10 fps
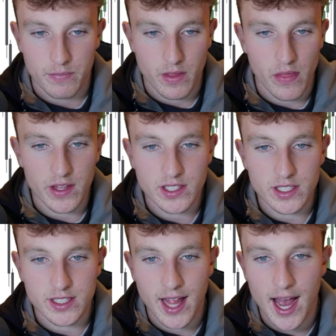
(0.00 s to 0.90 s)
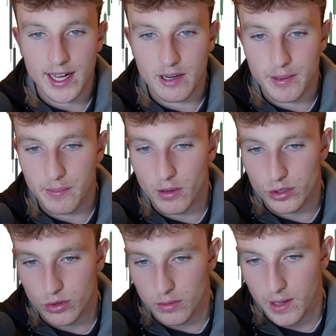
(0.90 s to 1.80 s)
This is not going to be a
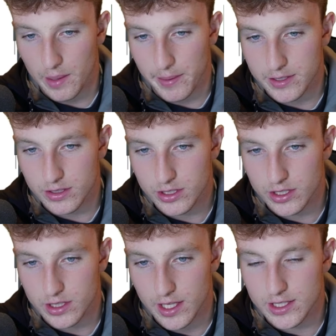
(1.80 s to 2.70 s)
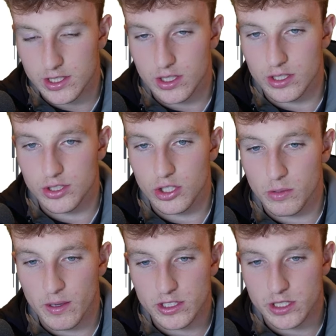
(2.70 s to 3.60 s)
bullish order block because there's too
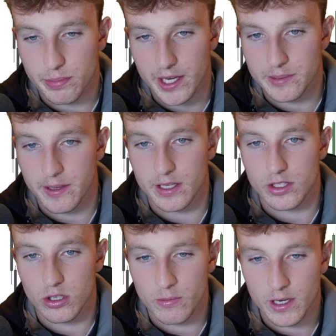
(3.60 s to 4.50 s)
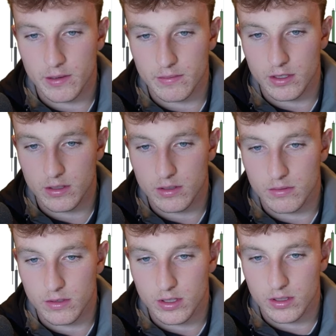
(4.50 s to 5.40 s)
much displacement, too many
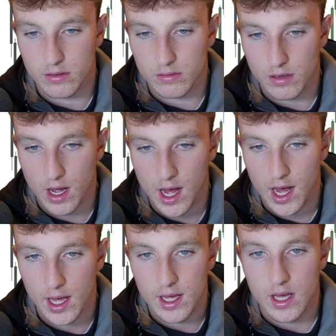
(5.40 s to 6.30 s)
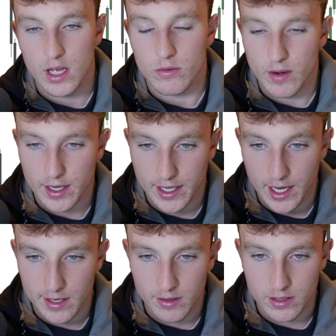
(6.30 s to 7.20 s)
red
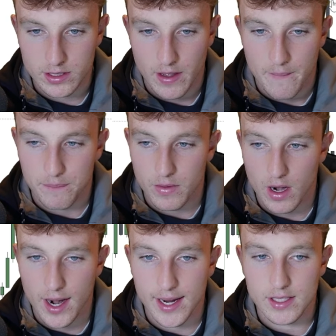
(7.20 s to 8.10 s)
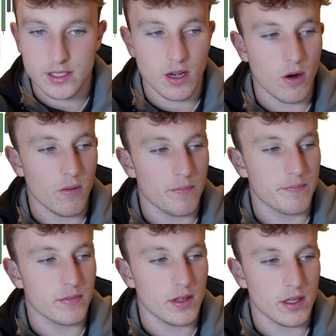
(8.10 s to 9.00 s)
candles. All right, so
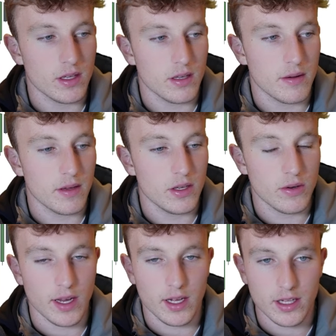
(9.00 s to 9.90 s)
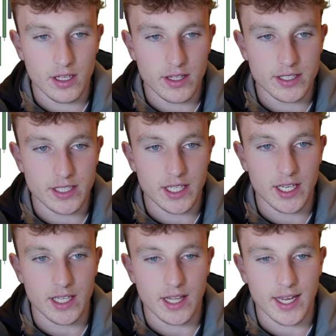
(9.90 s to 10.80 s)
you can clearly
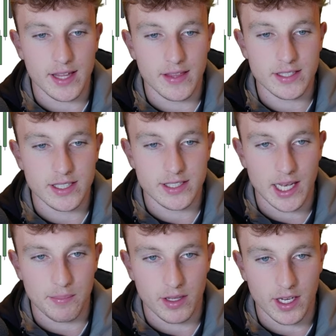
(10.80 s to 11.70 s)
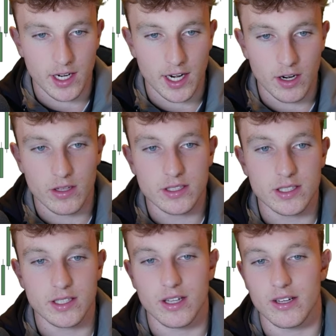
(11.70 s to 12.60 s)
see, like in this example here, I know this
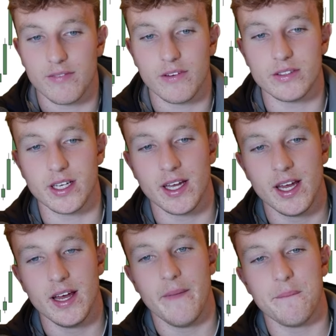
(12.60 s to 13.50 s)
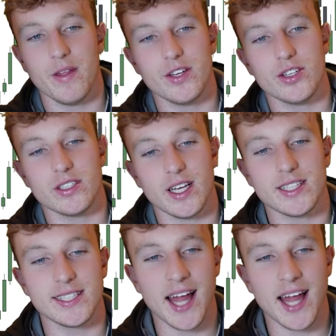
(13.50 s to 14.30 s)
is a little confusing. It's